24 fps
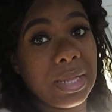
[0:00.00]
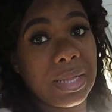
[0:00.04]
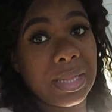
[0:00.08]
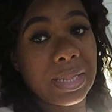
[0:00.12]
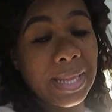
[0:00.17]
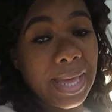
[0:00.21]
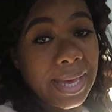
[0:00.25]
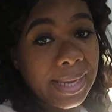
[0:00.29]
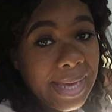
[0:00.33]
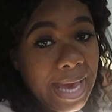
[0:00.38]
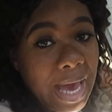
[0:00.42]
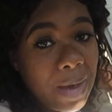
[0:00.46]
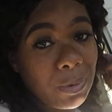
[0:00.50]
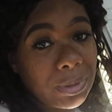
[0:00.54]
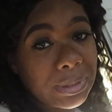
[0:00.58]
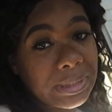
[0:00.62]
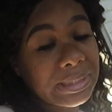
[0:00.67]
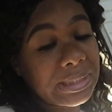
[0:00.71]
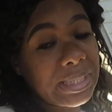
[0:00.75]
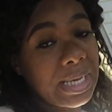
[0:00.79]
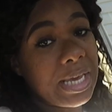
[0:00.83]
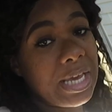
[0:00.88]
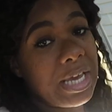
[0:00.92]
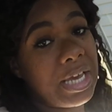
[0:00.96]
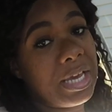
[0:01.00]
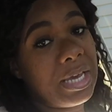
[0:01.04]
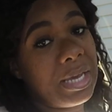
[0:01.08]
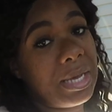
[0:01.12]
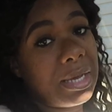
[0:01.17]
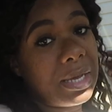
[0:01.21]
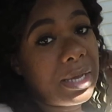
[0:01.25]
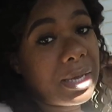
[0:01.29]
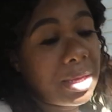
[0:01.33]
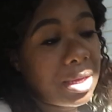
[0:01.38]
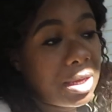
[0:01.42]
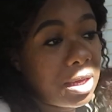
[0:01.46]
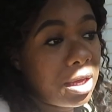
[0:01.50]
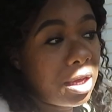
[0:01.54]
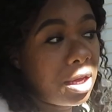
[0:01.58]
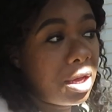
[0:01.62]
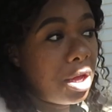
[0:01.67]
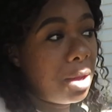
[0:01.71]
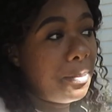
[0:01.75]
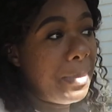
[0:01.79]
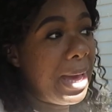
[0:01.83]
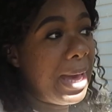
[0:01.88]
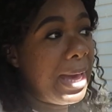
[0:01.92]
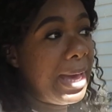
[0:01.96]
like I was saying
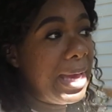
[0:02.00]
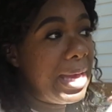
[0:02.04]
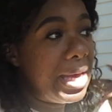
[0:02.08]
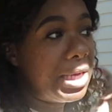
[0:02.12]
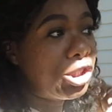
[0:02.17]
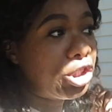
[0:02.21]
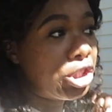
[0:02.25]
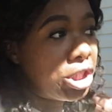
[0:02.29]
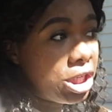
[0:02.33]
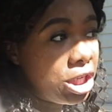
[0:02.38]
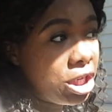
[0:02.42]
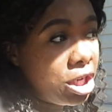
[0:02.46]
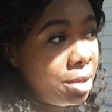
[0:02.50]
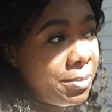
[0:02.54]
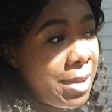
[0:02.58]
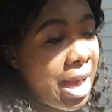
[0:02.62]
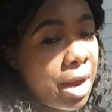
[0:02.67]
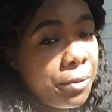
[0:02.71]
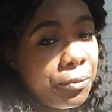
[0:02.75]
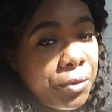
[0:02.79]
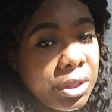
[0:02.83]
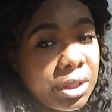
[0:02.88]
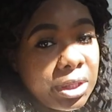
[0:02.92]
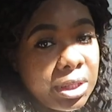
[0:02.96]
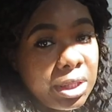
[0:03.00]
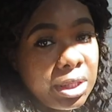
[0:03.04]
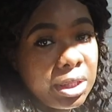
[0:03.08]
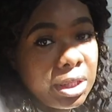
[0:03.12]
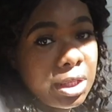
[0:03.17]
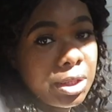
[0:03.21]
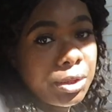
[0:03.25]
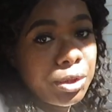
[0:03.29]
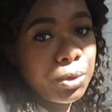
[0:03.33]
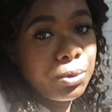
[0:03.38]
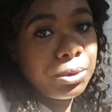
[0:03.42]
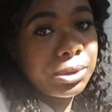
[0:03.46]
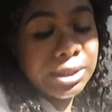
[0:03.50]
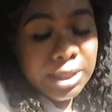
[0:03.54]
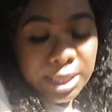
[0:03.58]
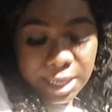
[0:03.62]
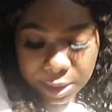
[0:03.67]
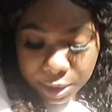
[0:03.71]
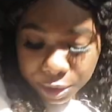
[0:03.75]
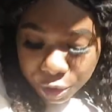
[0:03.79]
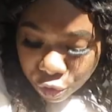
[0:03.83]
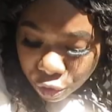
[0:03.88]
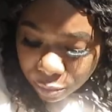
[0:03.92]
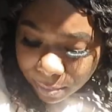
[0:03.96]
about H&M, I really didn't get through
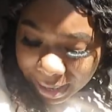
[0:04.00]
telling you